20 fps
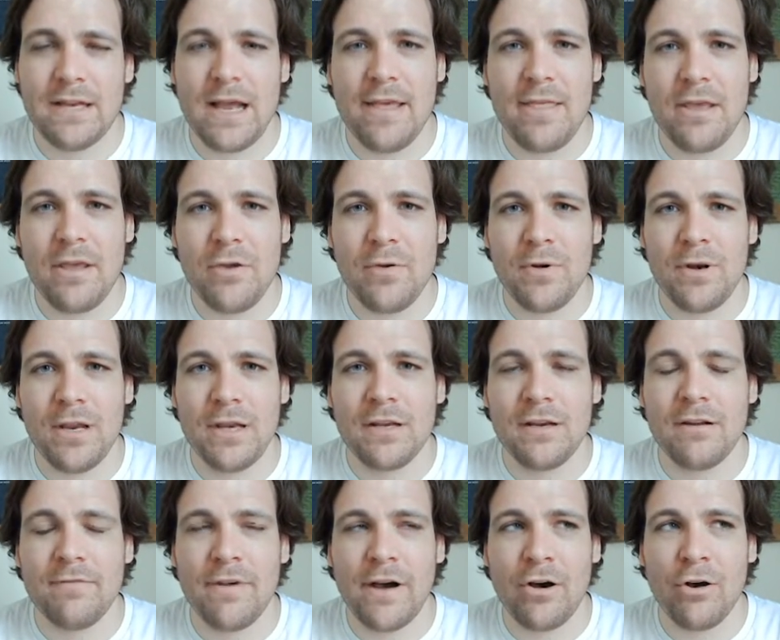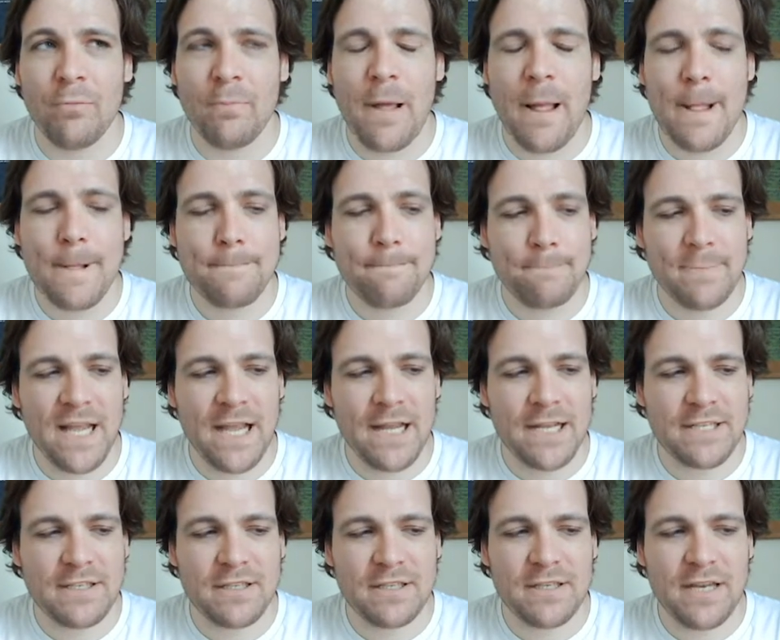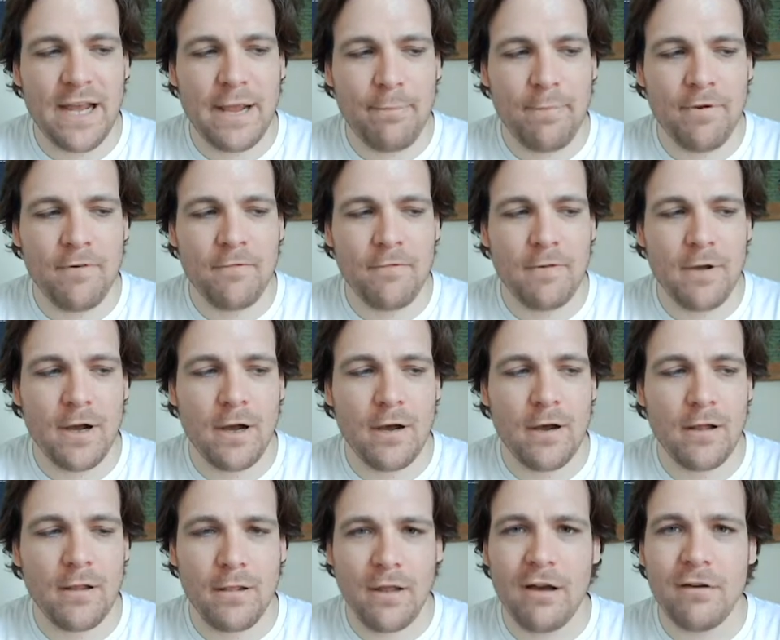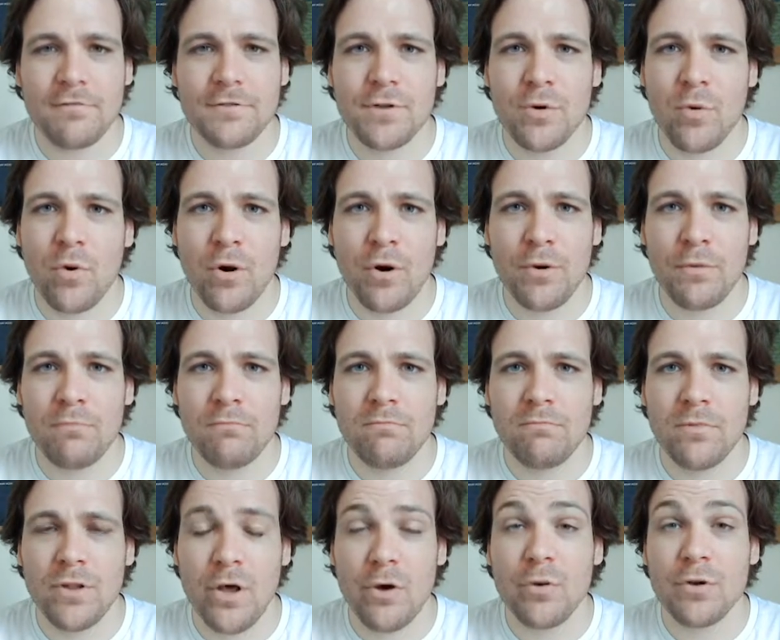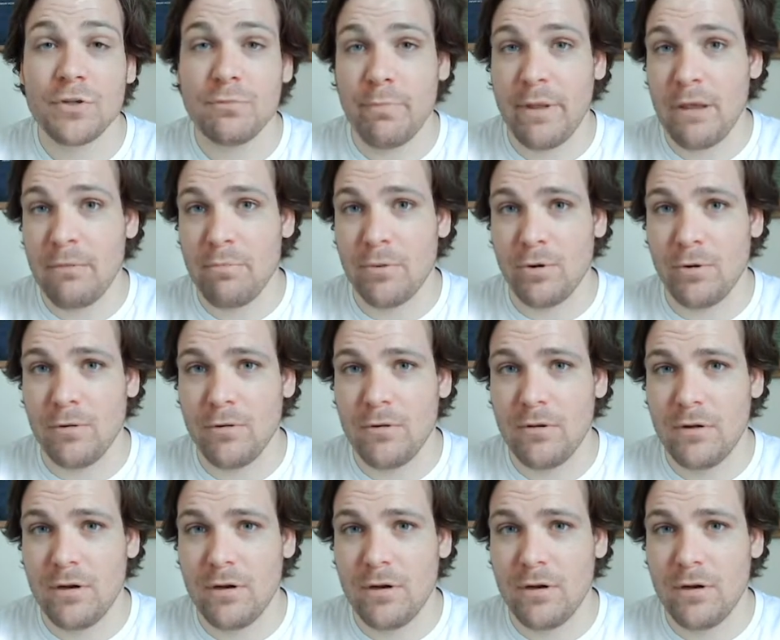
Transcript: I think you need to develop a type of love toward those people.